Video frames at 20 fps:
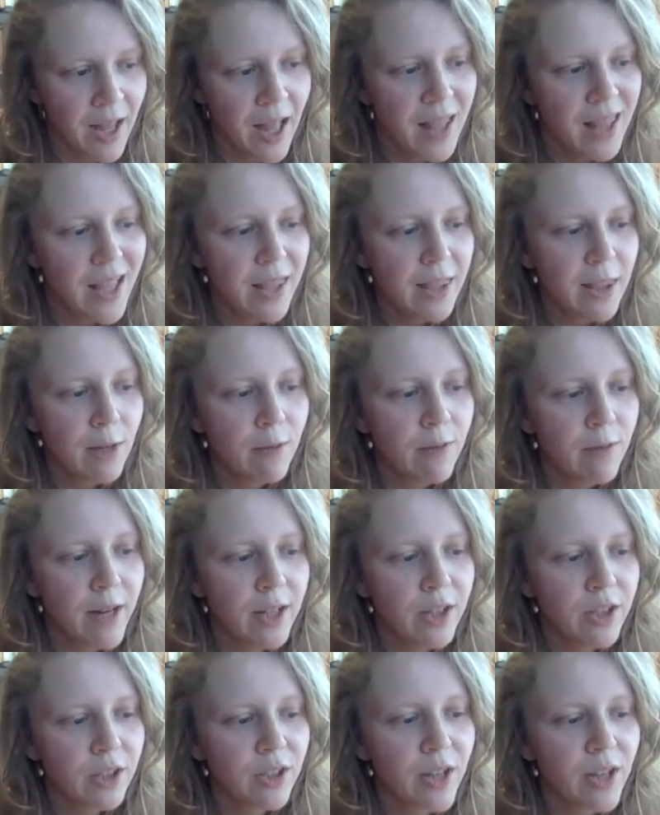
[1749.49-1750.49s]
Let the
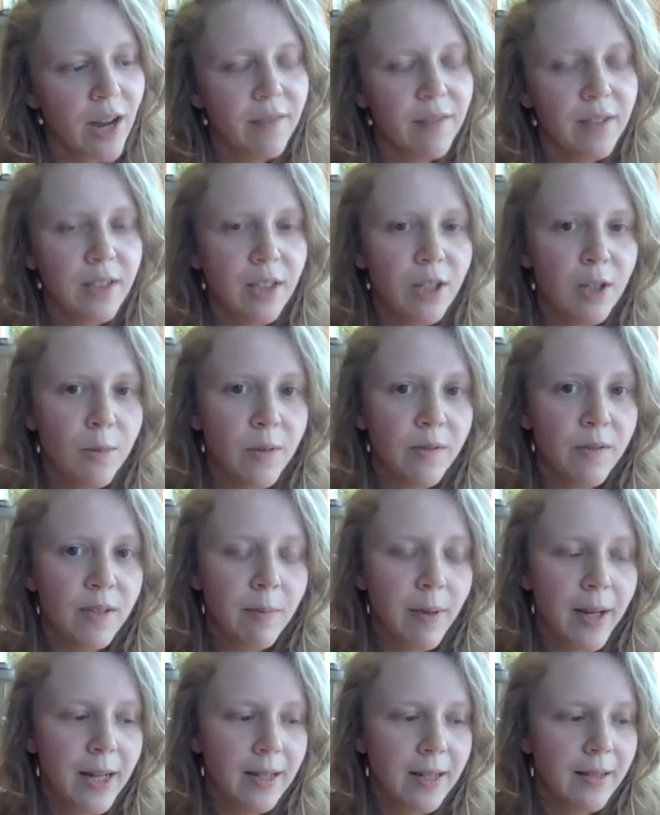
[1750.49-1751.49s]
rich craft a tomb of
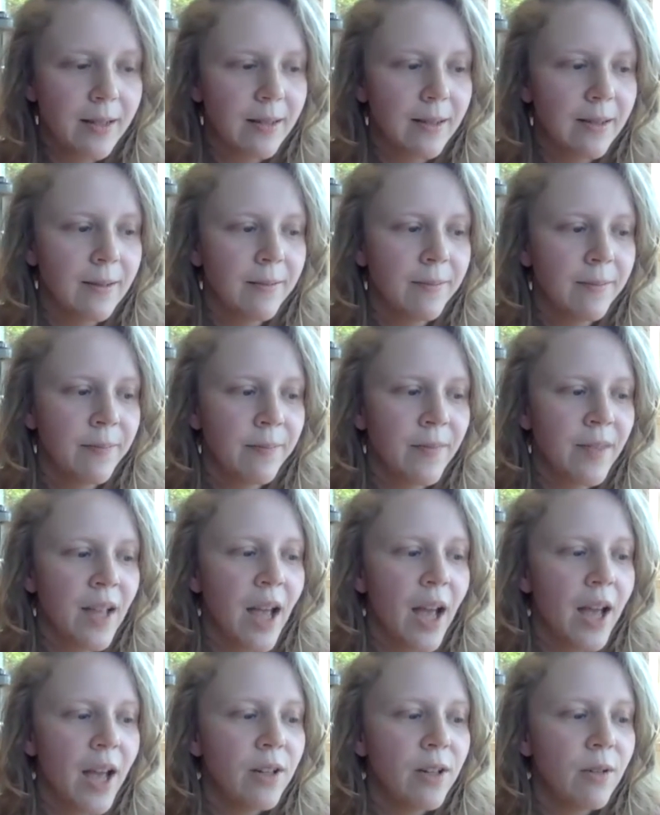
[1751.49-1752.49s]
space,
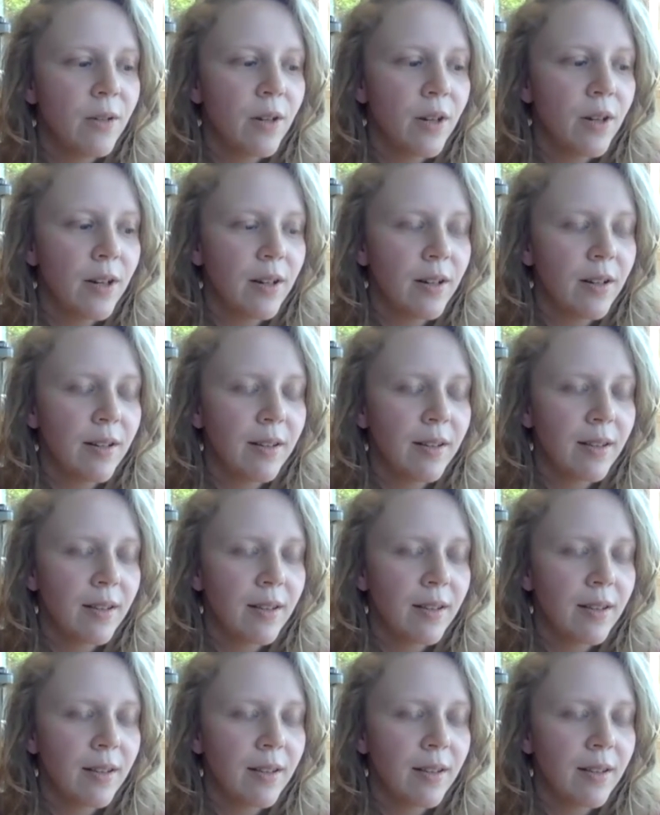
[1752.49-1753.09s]
a new earth,